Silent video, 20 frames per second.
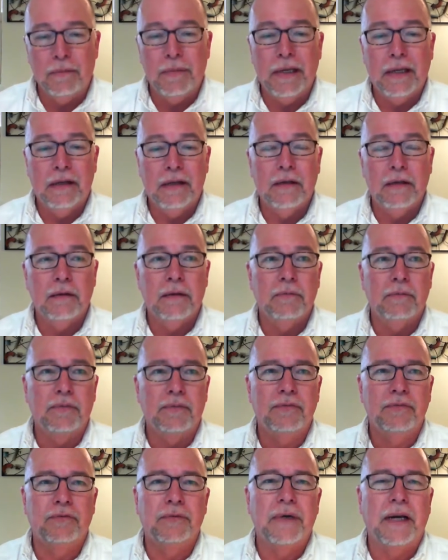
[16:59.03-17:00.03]
I mean, uh,
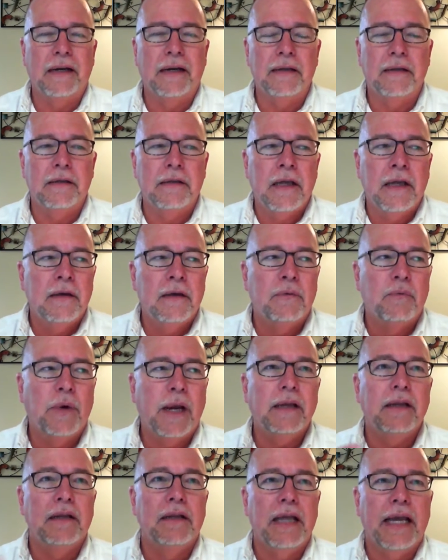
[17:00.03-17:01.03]
reg
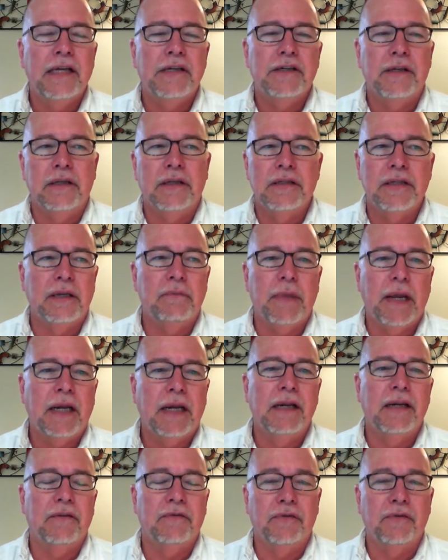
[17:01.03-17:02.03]
regulations in
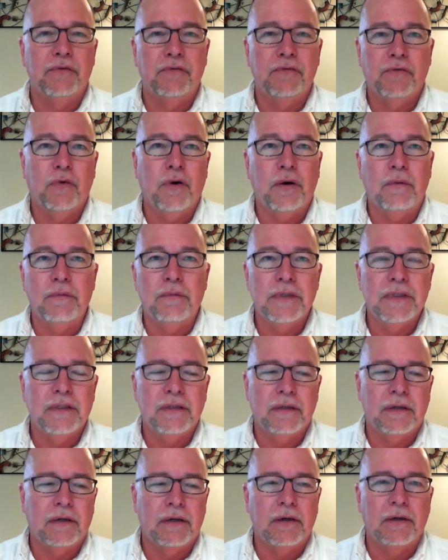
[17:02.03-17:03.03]
many different
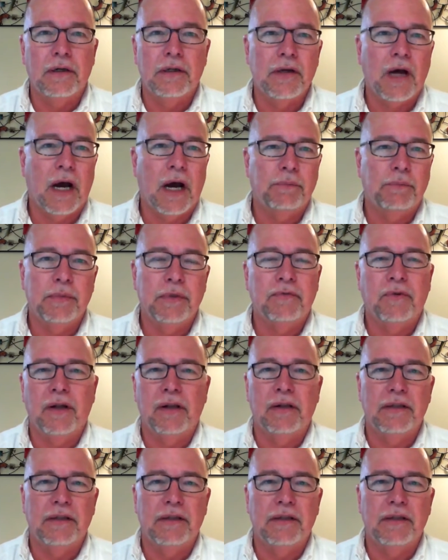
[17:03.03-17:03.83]
forms are adopted